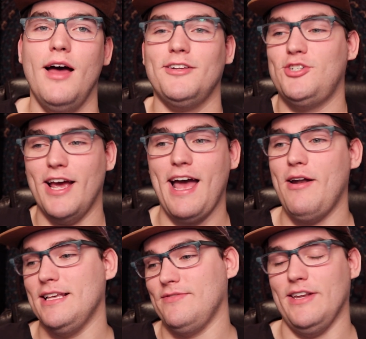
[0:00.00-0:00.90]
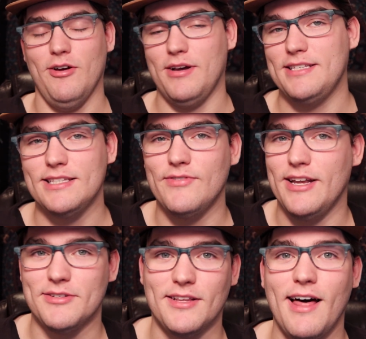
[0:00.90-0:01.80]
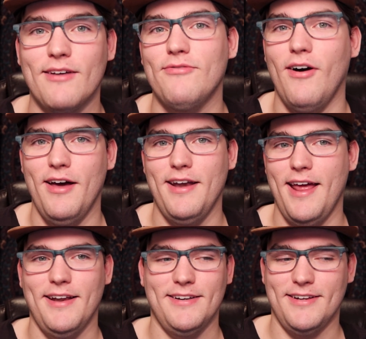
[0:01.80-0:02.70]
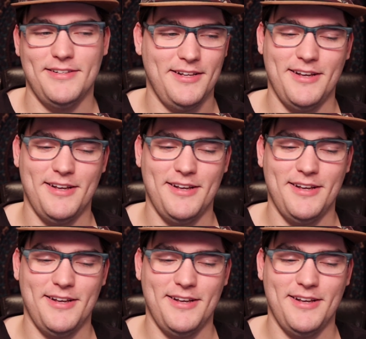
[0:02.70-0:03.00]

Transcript: Check out his video because his video is a lot of fun, and